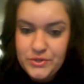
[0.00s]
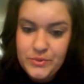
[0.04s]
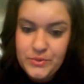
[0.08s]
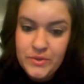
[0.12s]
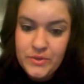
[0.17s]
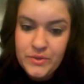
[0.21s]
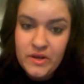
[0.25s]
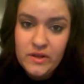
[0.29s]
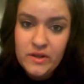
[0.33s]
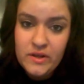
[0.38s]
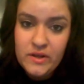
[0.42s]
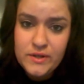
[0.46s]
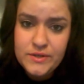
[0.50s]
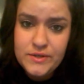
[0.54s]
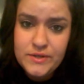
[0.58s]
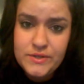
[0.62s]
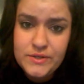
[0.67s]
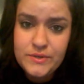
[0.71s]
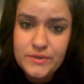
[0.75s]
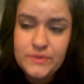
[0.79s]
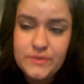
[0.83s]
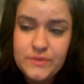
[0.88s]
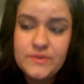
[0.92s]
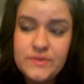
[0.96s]
to color
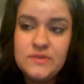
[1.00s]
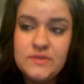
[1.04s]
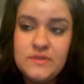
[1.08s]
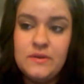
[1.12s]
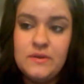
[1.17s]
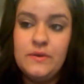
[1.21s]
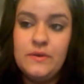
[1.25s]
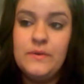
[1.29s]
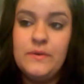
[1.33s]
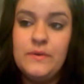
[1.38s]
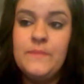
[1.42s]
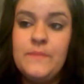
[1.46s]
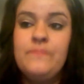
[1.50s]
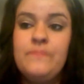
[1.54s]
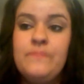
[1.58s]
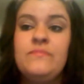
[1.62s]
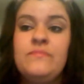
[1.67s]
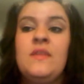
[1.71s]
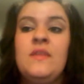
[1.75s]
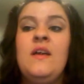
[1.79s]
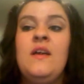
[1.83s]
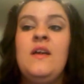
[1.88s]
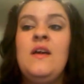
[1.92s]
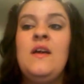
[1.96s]
too, so
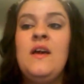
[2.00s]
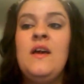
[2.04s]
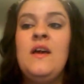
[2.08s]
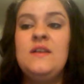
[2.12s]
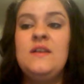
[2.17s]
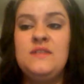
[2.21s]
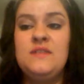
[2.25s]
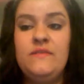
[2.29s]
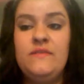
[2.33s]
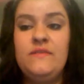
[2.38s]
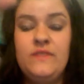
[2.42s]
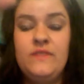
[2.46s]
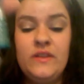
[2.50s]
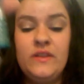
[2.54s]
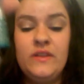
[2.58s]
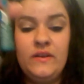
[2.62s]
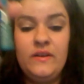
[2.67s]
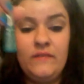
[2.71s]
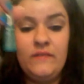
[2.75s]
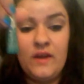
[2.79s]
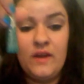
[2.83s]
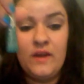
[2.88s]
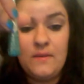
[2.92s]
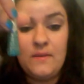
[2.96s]
definitely
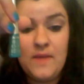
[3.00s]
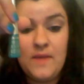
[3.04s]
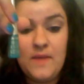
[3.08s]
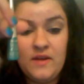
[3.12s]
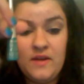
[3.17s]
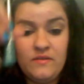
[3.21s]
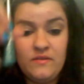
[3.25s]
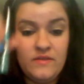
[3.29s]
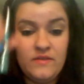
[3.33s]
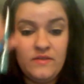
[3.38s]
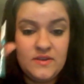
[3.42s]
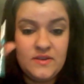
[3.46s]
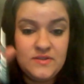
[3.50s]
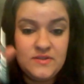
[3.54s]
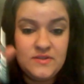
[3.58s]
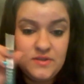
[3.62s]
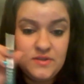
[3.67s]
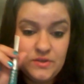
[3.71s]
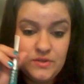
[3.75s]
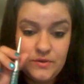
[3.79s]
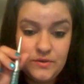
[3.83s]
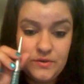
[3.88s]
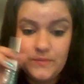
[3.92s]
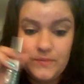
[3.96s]
recommend this
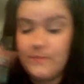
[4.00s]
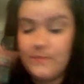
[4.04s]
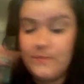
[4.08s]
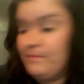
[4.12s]
too.